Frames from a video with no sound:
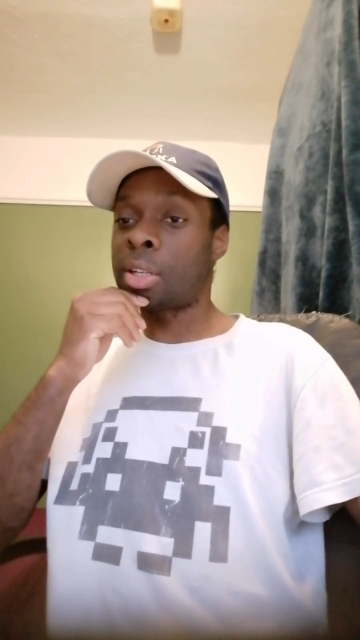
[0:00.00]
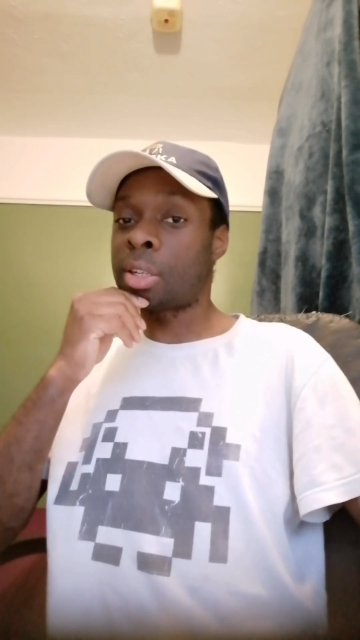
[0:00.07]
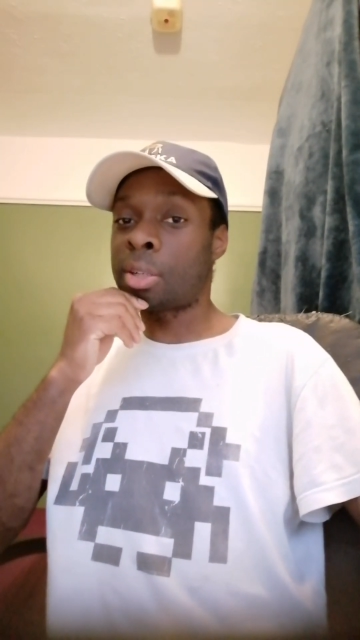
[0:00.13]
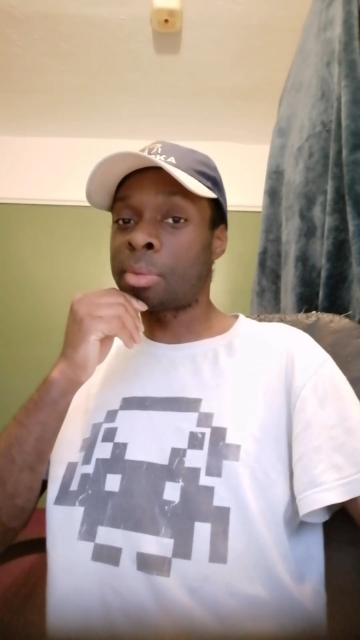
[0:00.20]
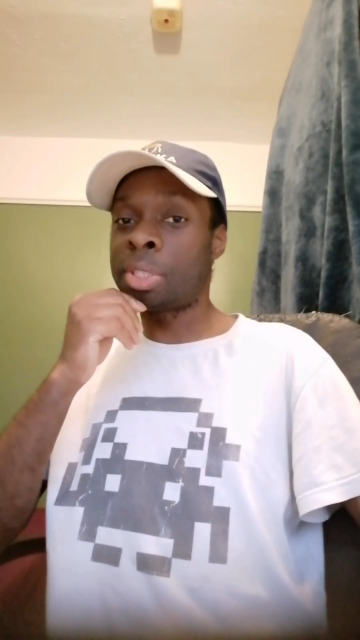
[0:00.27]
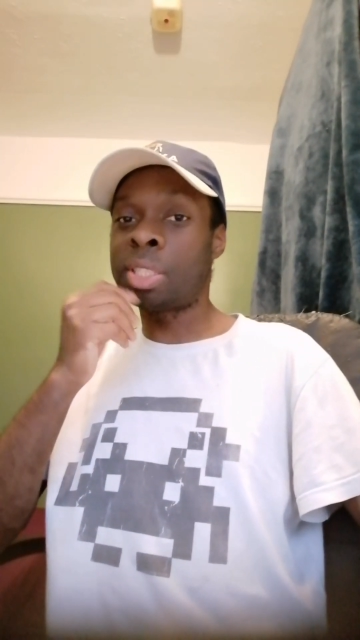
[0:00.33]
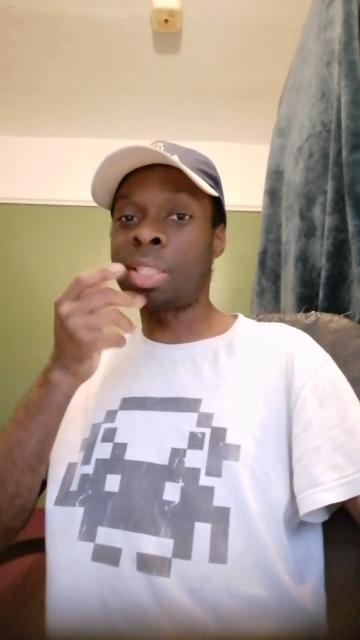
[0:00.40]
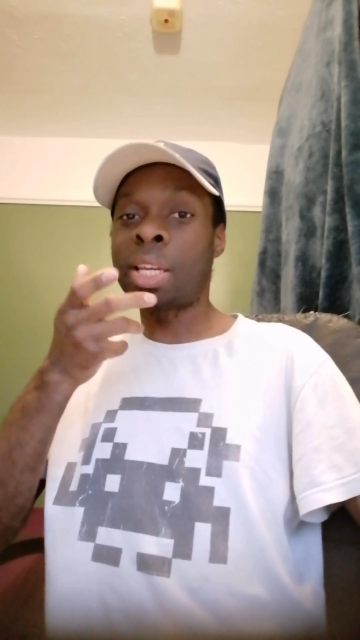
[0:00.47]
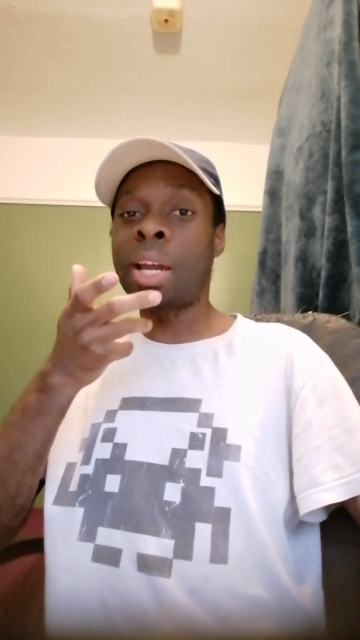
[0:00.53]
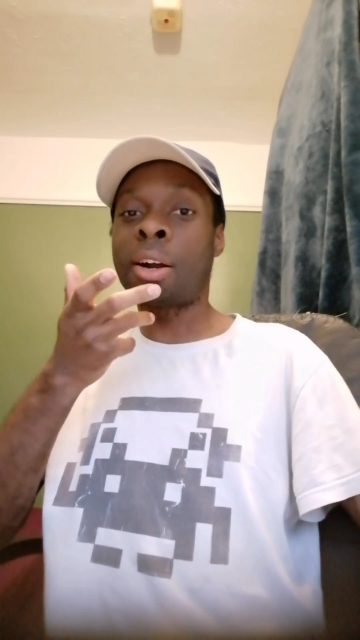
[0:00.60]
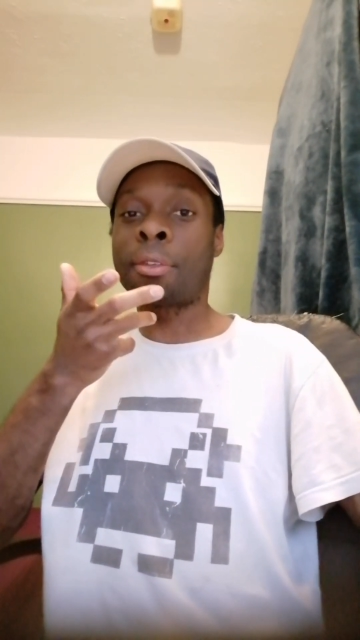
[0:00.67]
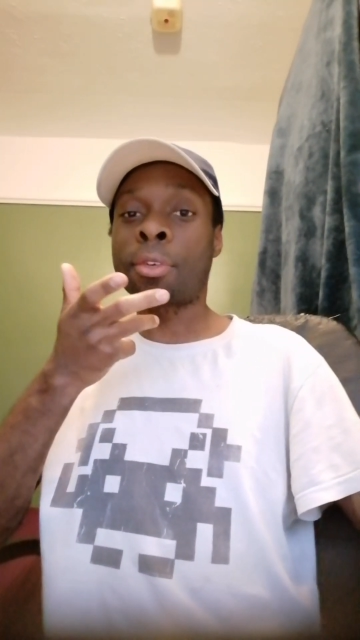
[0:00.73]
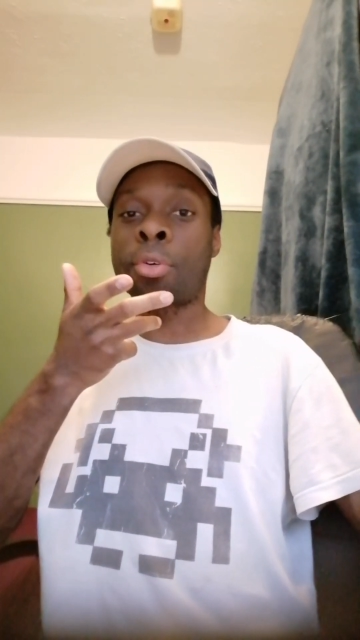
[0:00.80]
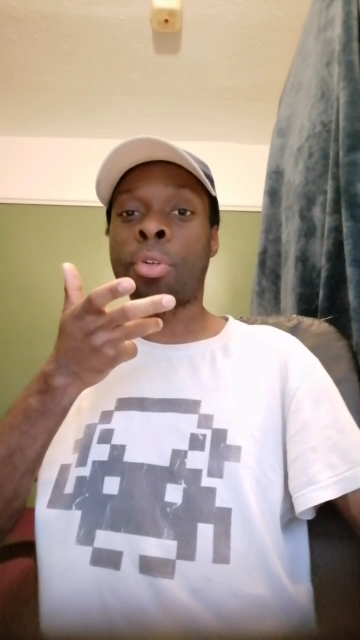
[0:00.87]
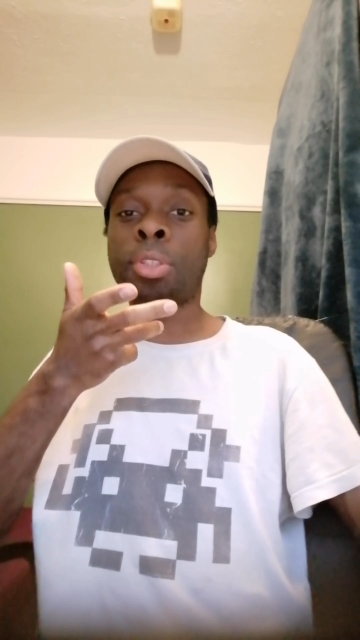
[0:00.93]
I mean, yeah,
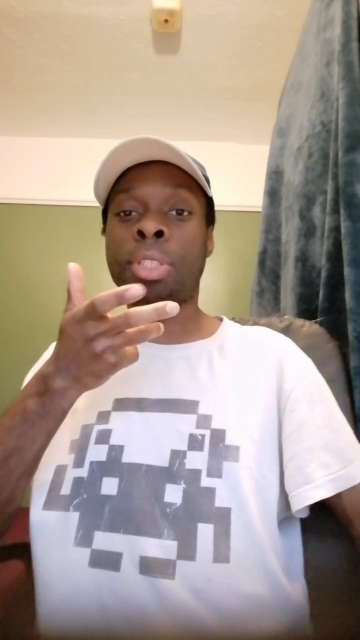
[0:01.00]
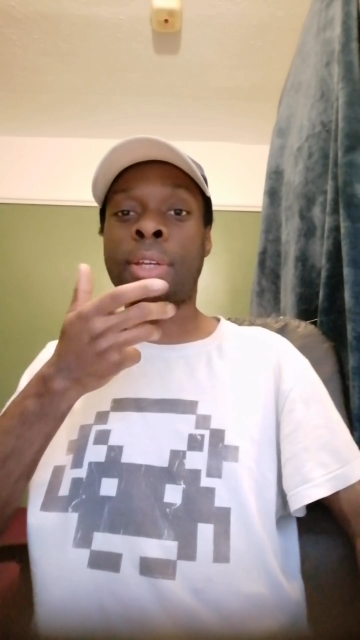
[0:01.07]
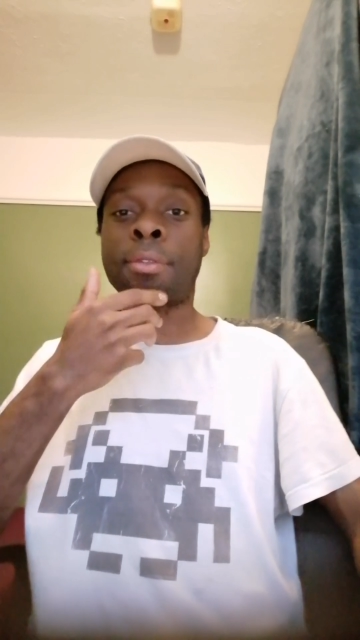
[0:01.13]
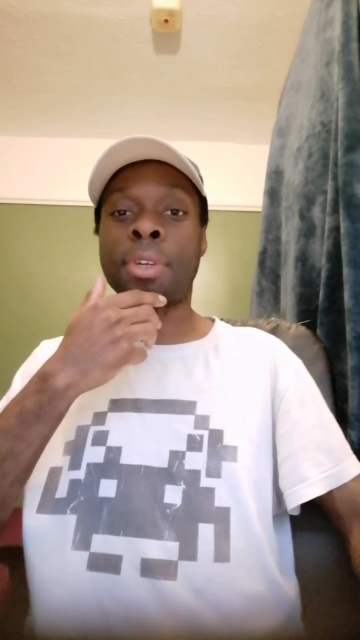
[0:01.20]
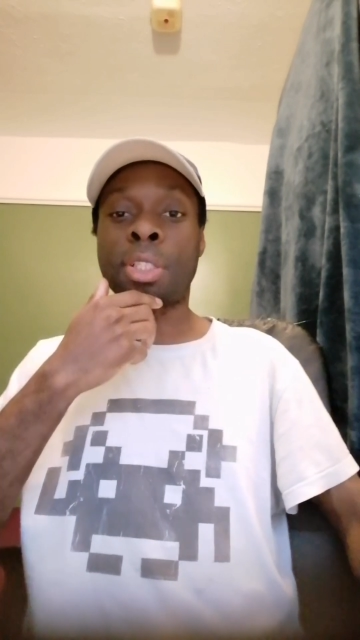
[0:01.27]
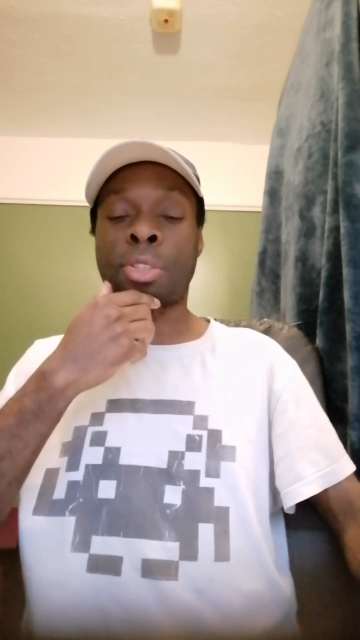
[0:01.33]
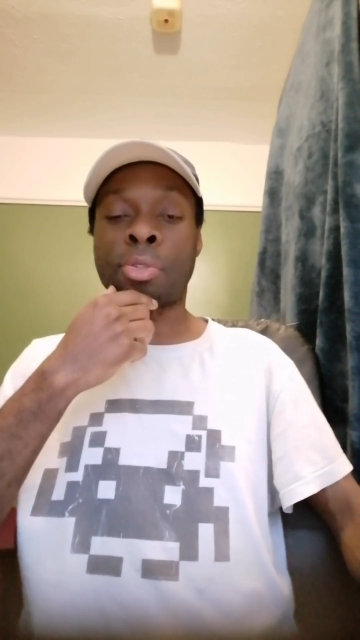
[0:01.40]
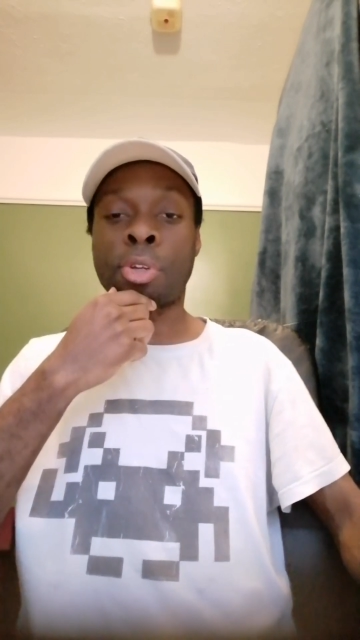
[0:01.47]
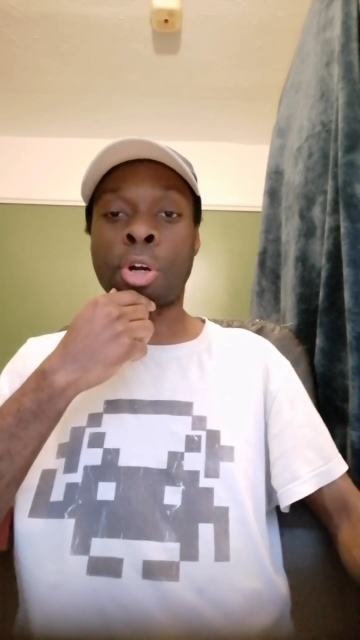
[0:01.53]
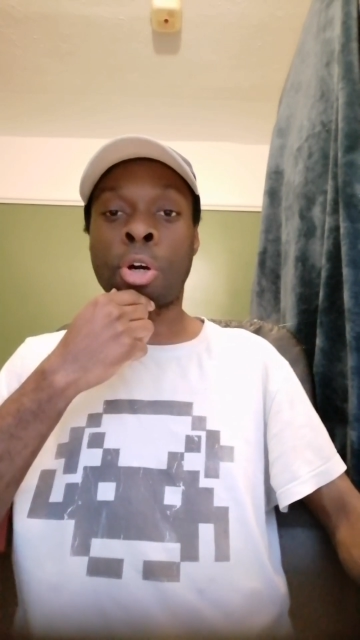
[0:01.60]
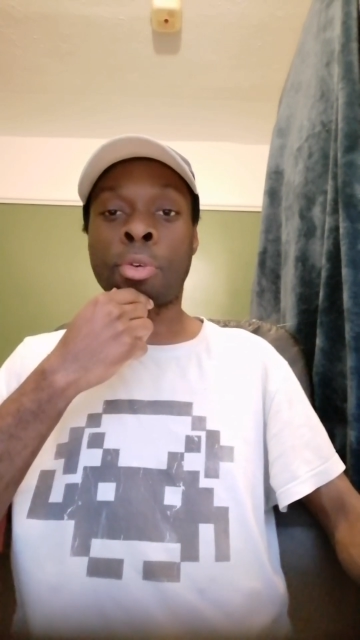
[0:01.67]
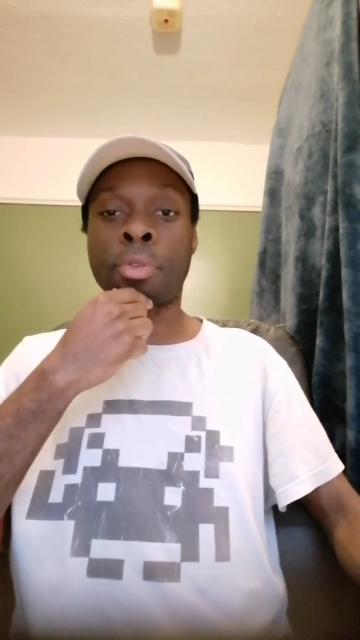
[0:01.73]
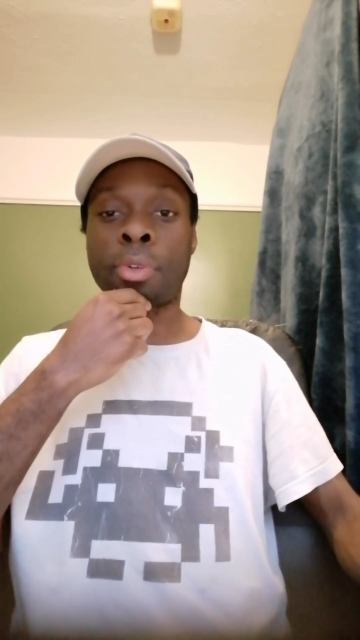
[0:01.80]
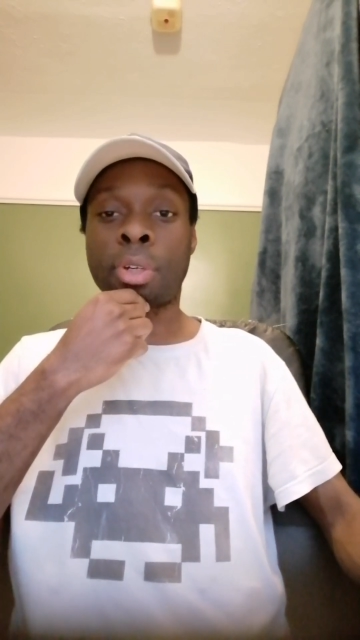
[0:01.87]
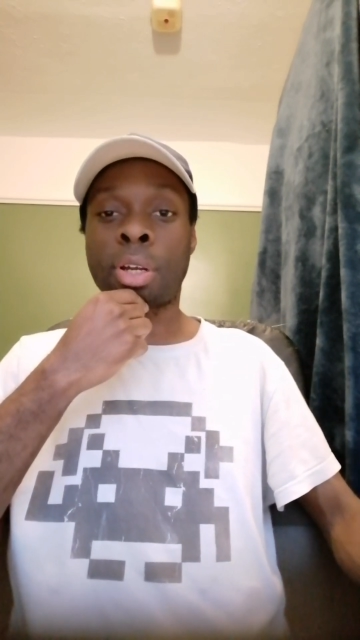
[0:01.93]
of course, their victory
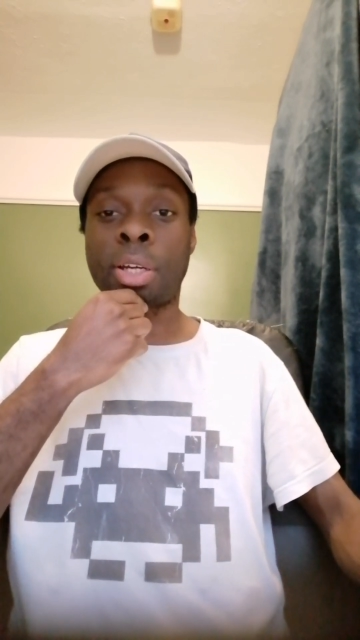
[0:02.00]
over